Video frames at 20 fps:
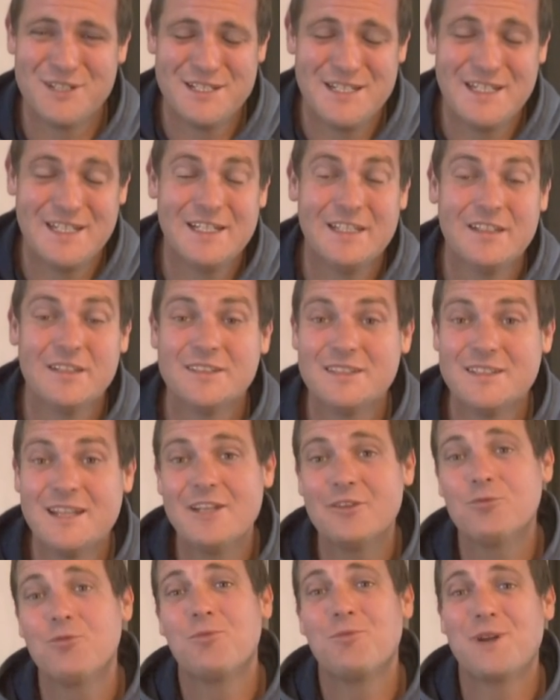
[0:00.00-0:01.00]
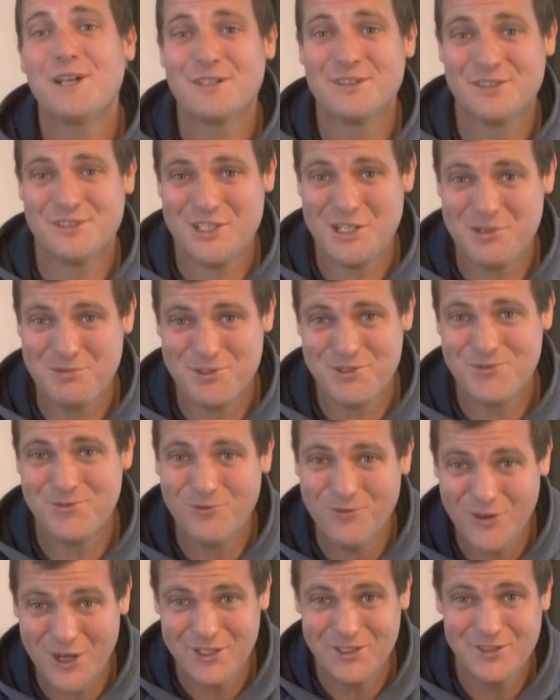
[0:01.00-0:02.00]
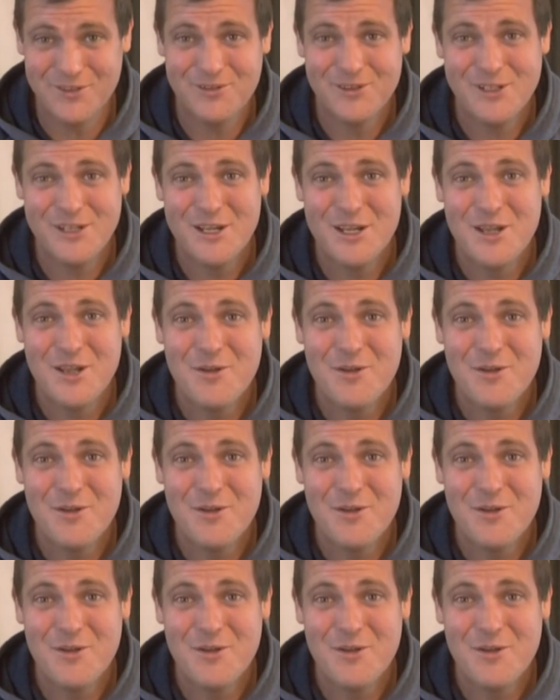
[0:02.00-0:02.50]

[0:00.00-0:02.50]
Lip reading: ridiculous, and that's what makes it so much fun.